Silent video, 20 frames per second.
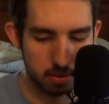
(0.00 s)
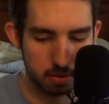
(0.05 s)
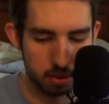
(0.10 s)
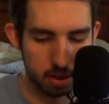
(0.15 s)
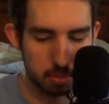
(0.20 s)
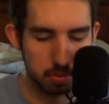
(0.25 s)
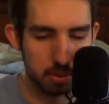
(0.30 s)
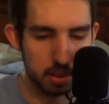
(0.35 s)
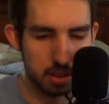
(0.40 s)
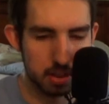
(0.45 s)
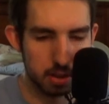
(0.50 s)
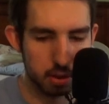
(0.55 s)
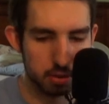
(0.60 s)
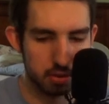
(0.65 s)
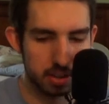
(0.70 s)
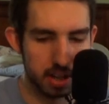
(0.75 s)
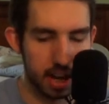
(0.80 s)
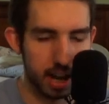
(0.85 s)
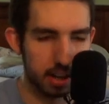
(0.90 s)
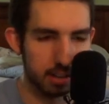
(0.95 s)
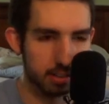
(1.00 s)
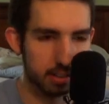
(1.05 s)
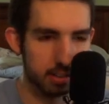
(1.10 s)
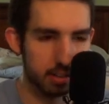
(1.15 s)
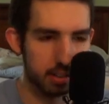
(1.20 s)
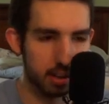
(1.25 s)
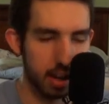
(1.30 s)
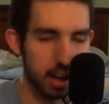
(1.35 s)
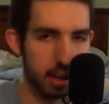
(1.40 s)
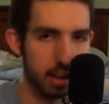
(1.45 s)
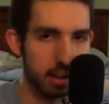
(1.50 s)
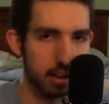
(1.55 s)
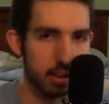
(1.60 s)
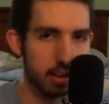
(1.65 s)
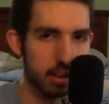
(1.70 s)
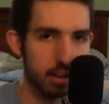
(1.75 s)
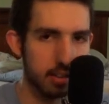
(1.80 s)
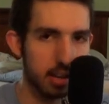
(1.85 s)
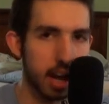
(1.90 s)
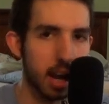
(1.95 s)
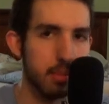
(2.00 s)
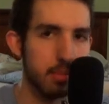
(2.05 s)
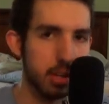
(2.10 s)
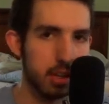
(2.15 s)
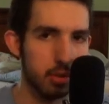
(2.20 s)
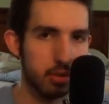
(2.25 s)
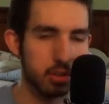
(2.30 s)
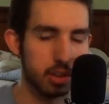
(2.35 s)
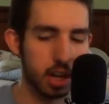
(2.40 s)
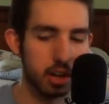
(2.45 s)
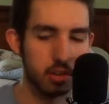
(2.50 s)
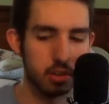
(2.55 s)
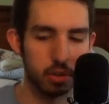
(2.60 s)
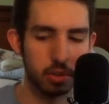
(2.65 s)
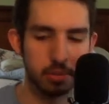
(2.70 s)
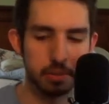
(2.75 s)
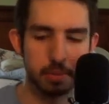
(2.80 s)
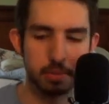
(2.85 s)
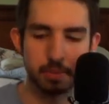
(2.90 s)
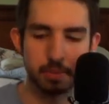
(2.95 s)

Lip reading: complete those tasks at the time that you scheduled.